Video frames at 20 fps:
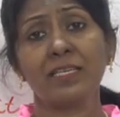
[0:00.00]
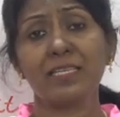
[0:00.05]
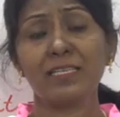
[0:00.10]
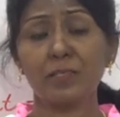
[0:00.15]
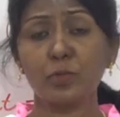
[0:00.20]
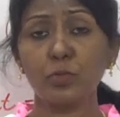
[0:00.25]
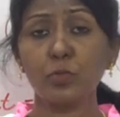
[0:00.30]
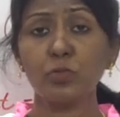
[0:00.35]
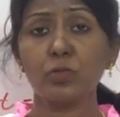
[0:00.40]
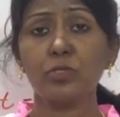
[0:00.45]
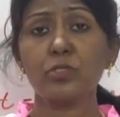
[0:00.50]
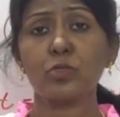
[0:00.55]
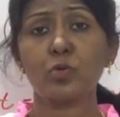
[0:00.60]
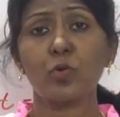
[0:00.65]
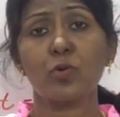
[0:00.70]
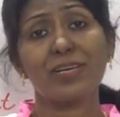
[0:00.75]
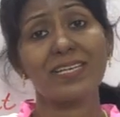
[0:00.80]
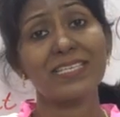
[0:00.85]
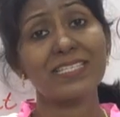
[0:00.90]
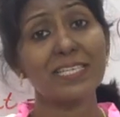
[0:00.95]
That unit is
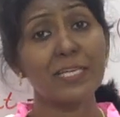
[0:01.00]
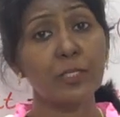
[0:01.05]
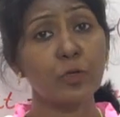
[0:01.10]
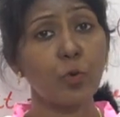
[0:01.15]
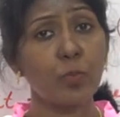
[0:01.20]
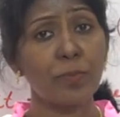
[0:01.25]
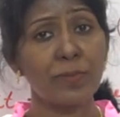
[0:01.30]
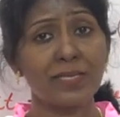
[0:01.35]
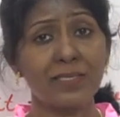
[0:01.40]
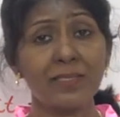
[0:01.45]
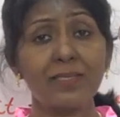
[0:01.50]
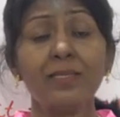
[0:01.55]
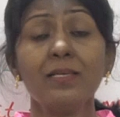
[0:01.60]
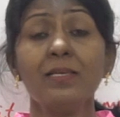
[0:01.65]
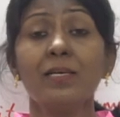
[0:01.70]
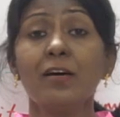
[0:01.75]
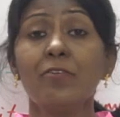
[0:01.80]
called as kilometer.